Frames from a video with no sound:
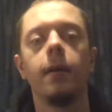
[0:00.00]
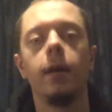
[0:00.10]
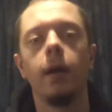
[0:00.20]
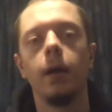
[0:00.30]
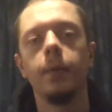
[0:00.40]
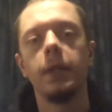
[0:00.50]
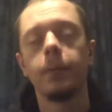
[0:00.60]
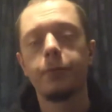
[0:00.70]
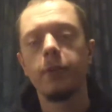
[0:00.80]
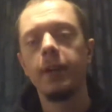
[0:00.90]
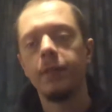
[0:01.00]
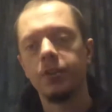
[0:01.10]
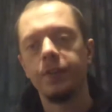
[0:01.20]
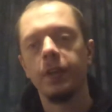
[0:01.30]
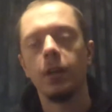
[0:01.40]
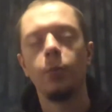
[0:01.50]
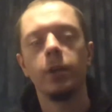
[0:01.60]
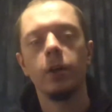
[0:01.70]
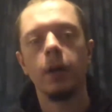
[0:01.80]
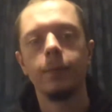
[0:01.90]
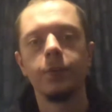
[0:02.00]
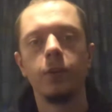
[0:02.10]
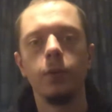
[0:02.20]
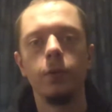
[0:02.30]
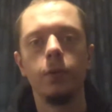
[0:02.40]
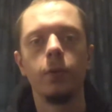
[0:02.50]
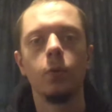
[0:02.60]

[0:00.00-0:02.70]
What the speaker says: In the previous video we got up to